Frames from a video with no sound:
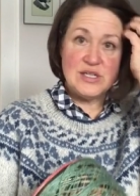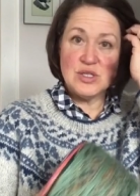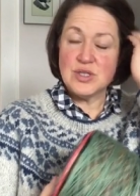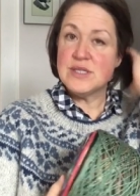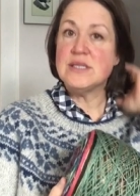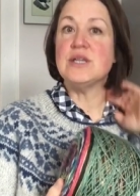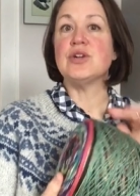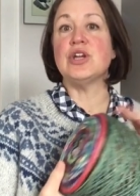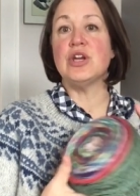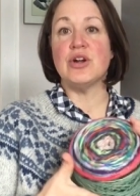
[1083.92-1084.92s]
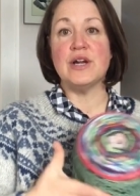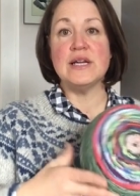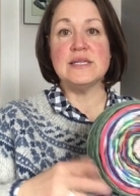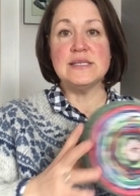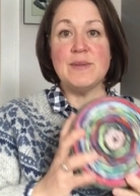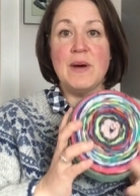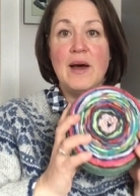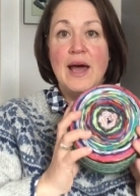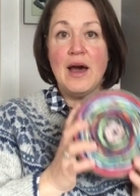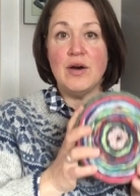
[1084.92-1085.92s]
interested or curious
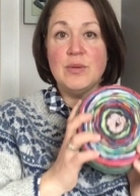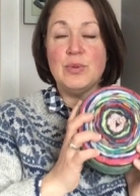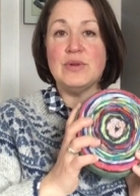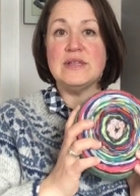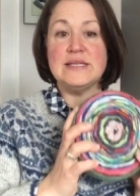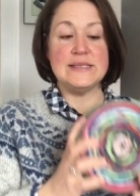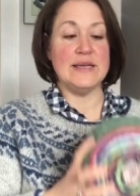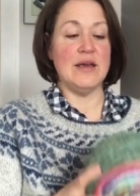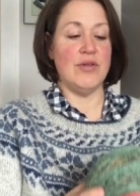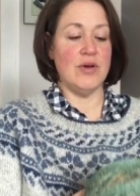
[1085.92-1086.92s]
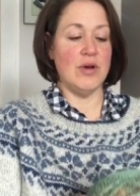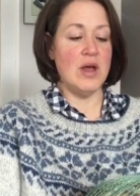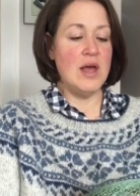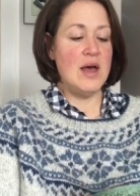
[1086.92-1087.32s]
about how to put these together,